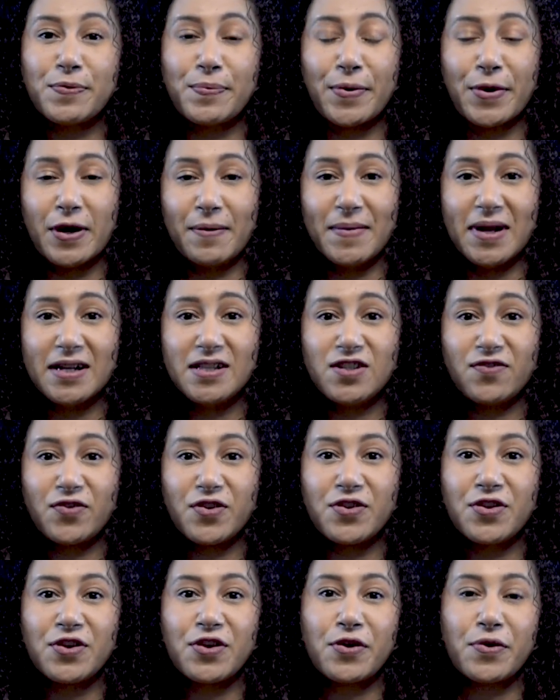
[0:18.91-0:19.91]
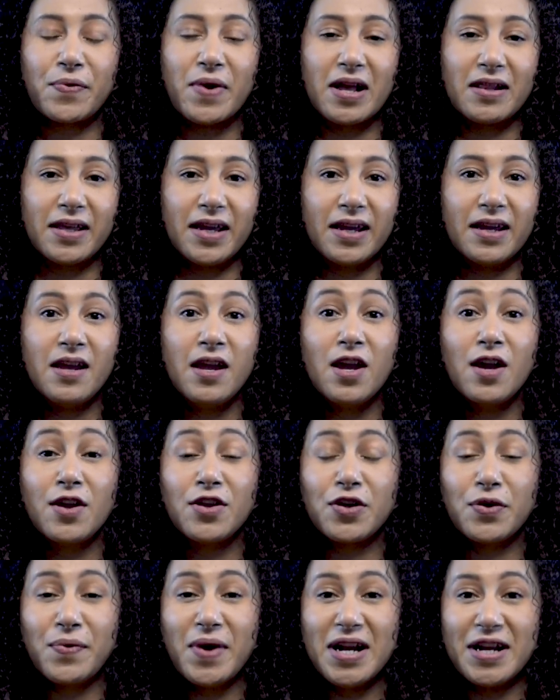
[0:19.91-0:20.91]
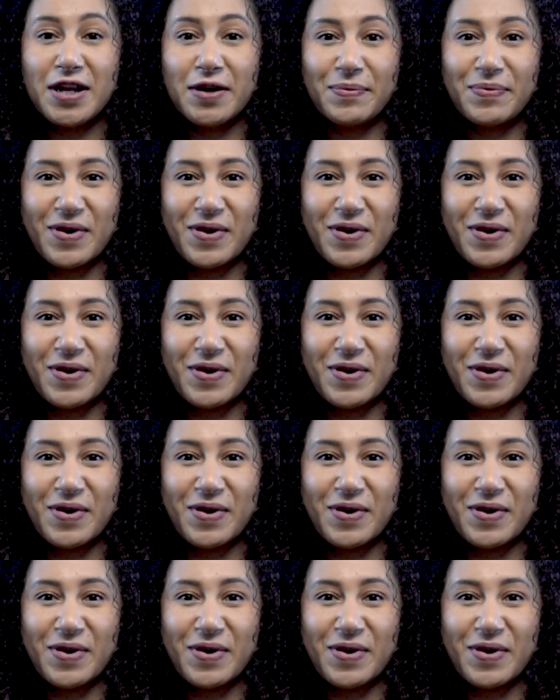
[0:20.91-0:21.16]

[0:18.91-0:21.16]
permits for the Yeelirrie uranium